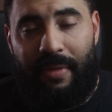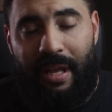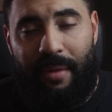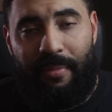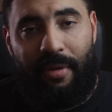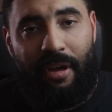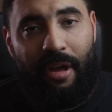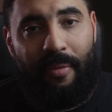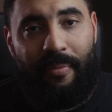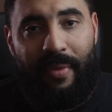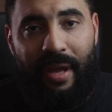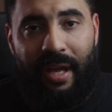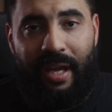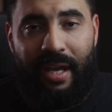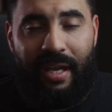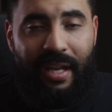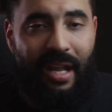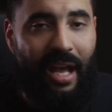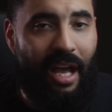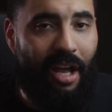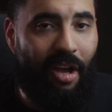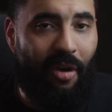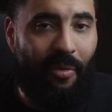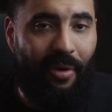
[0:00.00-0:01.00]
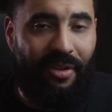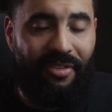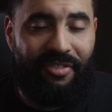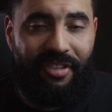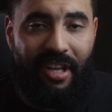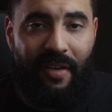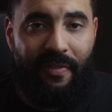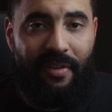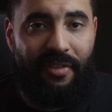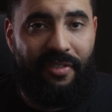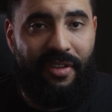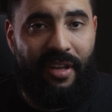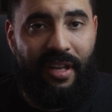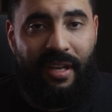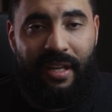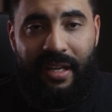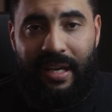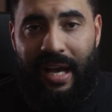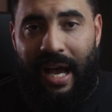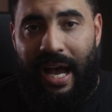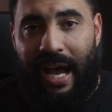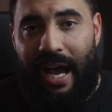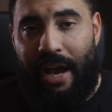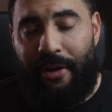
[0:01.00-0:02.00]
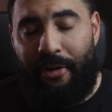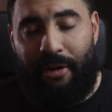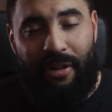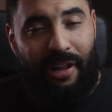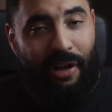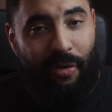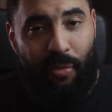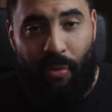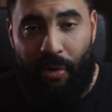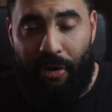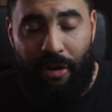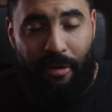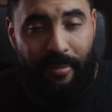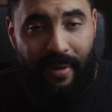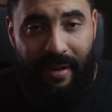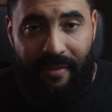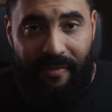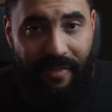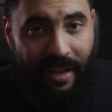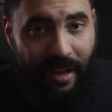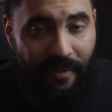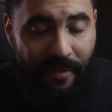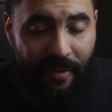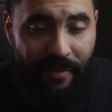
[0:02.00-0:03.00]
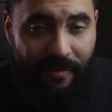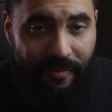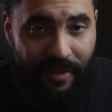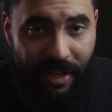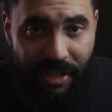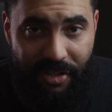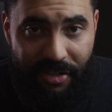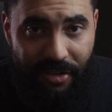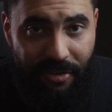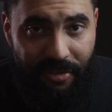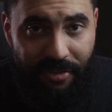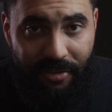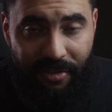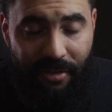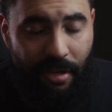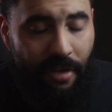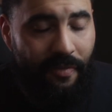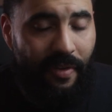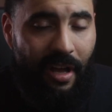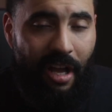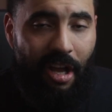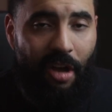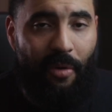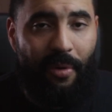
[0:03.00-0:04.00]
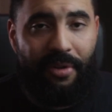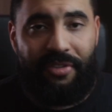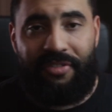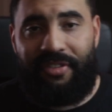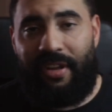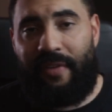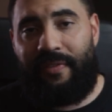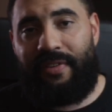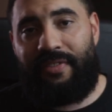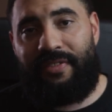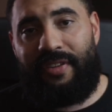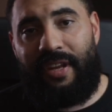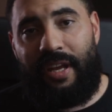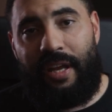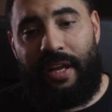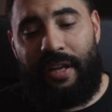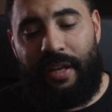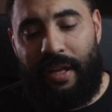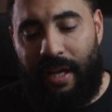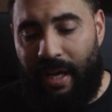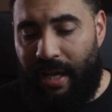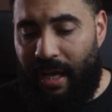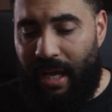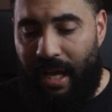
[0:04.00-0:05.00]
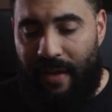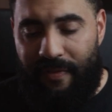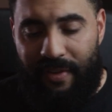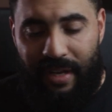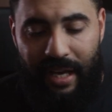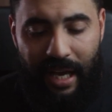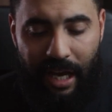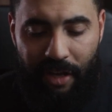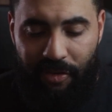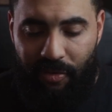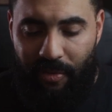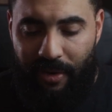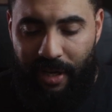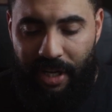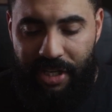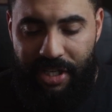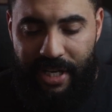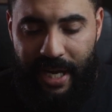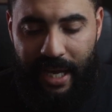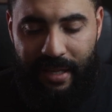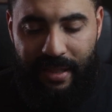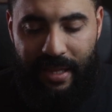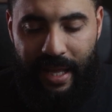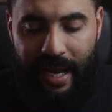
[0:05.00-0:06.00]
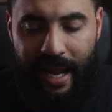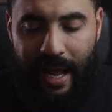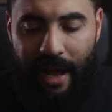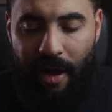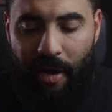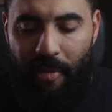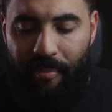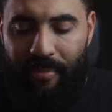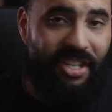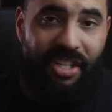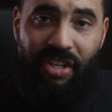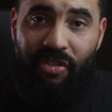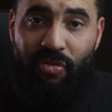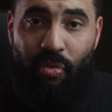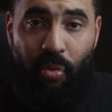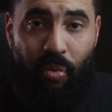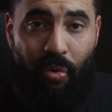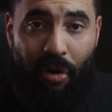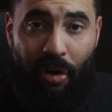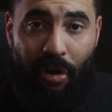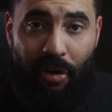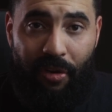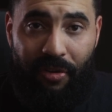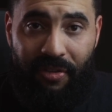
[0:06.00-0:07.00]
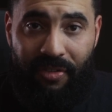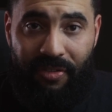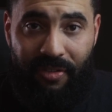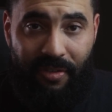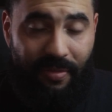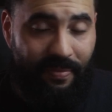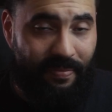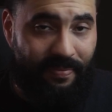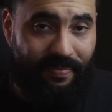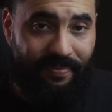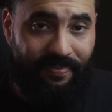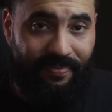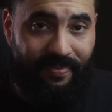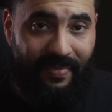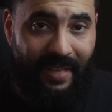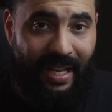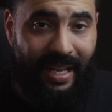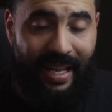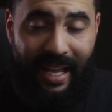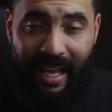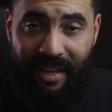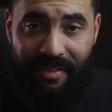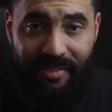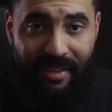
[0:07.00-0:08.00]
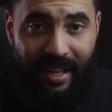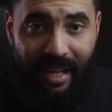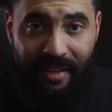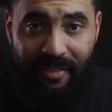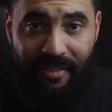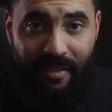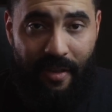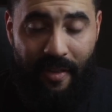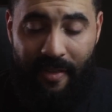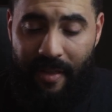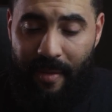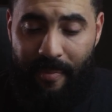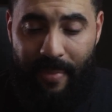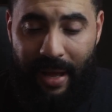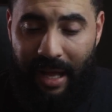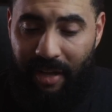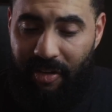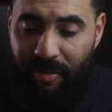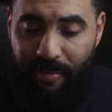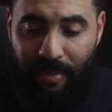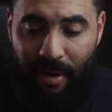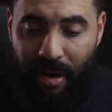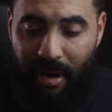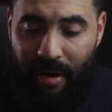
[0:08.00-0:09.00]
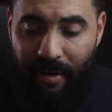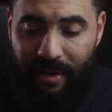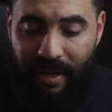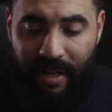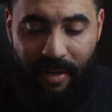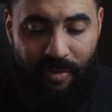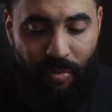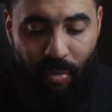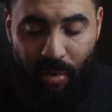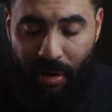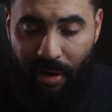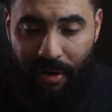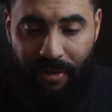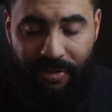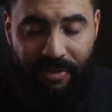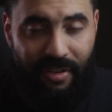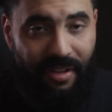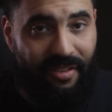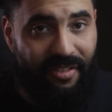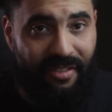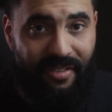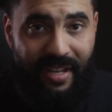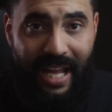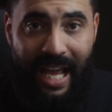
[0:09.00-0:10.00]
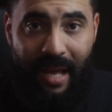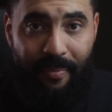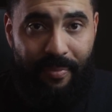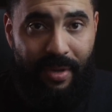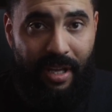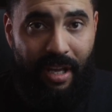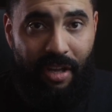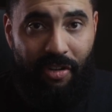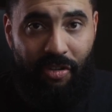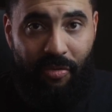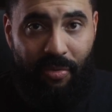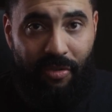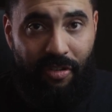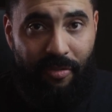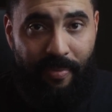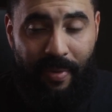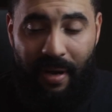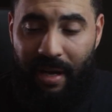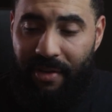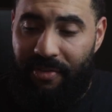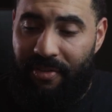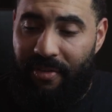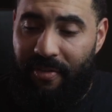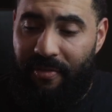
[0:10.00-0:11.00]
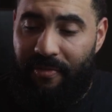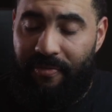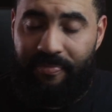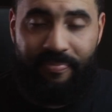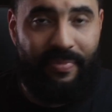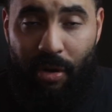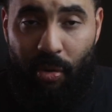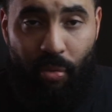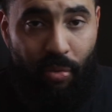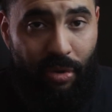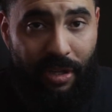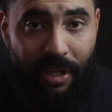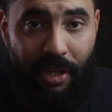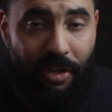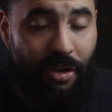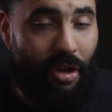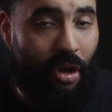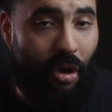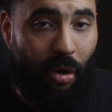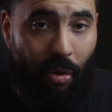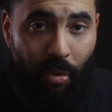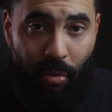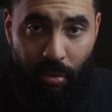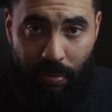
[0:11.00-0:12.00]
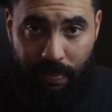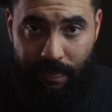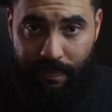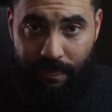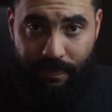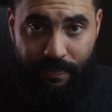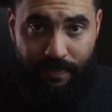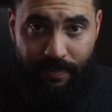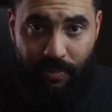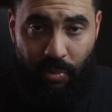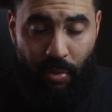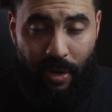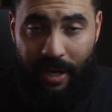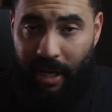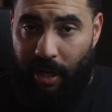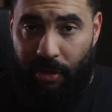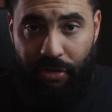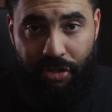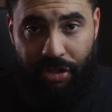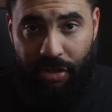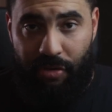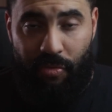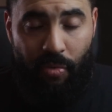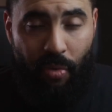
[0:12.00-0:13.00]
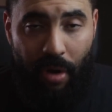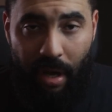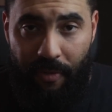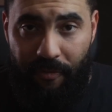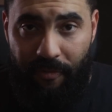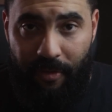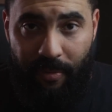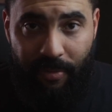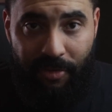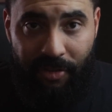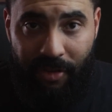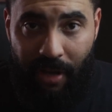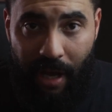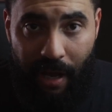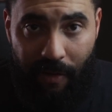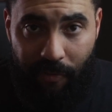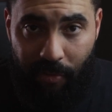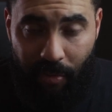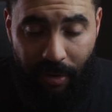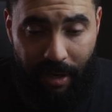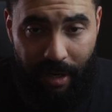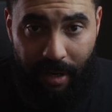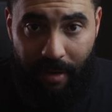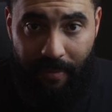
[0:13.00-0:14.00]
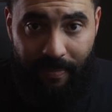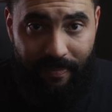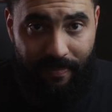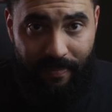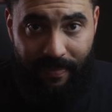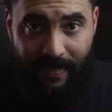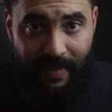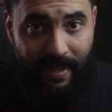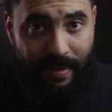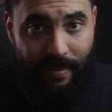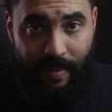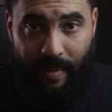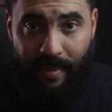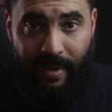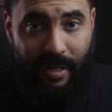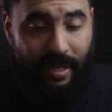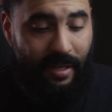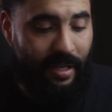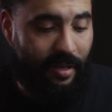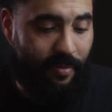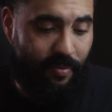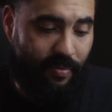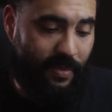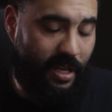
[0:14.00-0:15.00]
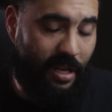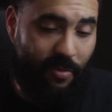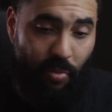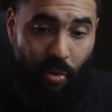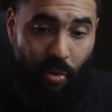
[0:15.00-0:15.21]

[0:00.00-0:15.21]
Maybe I'll make an iOS 17 guide, or like what are my favorite features of iOS 17, if you guys want to check that out. It just works. I guess that's the best part. It works, it's snappy, it's responsive. I don't really know what else you'd want from software. I mean, it